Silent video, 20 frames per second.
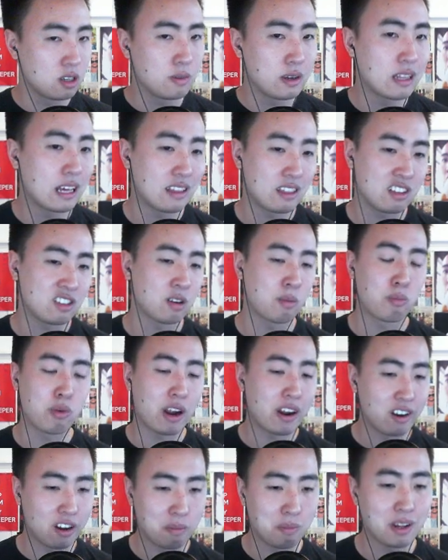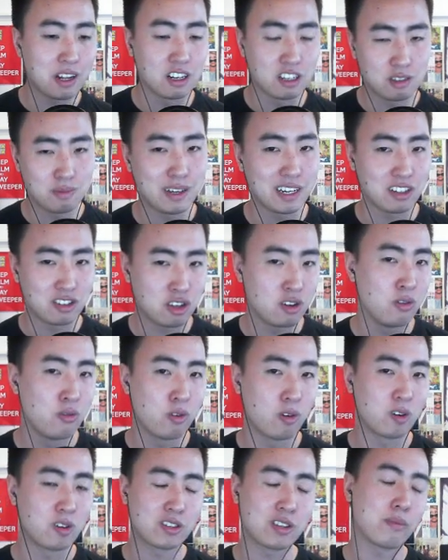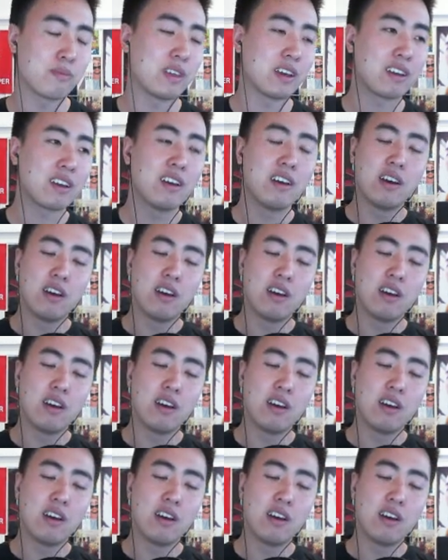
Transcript: that these are brand new players playing 2 Fort or something.